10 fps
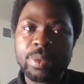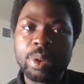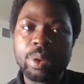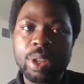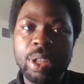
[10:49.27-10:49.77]

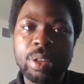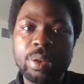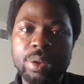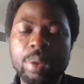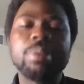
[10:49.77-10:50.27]
Okay.
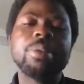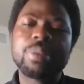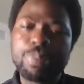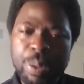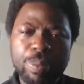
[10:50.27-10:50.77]
So
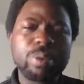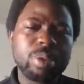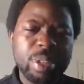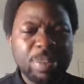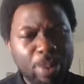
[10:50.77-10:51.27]

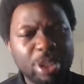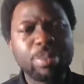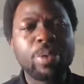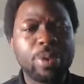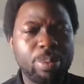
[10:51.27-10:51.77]
it's
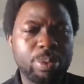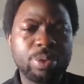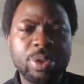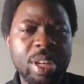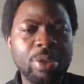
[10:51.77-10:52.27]
possible for people to
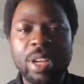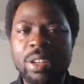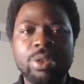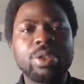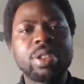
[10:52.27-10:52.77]
do that. You
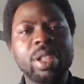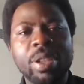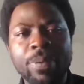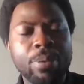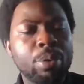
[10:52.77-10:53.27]
cannot just take a
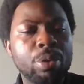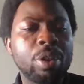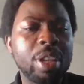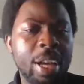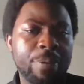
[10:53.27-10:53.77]
full load
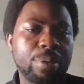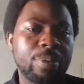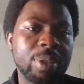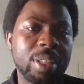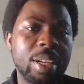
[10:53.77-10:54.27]
on F2
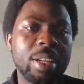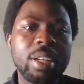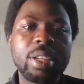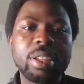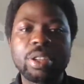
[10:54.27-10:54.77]
visa.
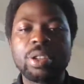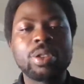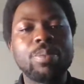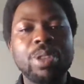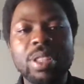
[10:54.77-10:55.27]
It
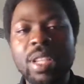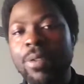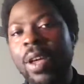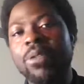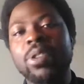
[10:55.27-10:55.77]
also means that if
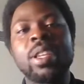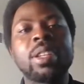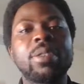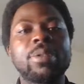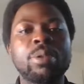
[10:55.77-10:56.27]
you have to
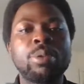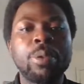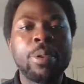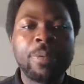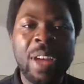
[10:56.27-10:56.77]
do
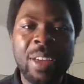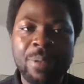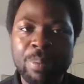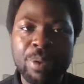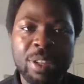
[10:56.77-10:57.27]
a 5
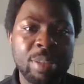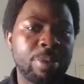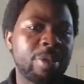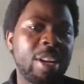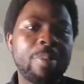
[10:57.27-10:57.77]
year PhD
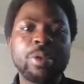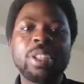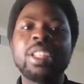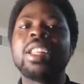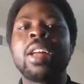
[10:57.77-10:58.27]
program, you
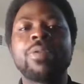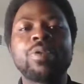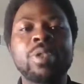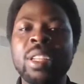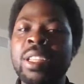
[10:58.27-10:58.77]
need have
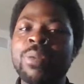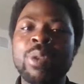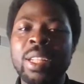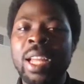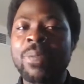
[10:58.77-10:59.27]
to take it
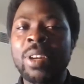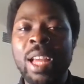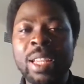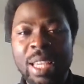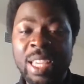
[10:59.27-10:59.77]
for
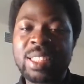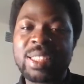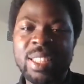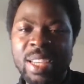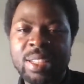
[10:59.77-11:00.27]
like 8
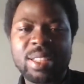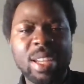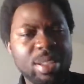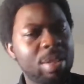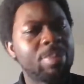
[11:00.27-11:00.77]
years
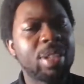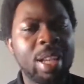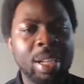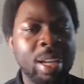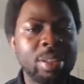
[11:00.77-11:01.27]
and something like that.